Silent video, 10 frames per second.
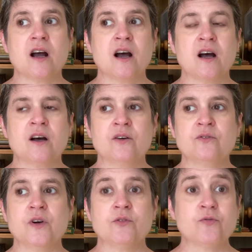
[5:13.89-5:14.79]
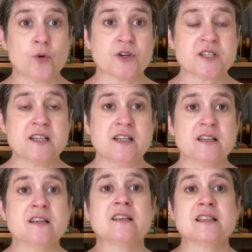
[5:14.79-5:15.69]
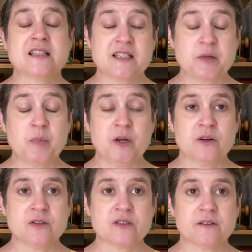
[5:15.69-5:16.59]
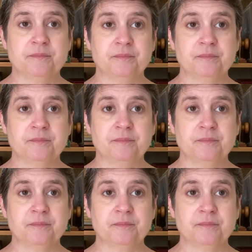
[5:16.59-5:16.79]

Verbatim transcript: of fourteen disappears.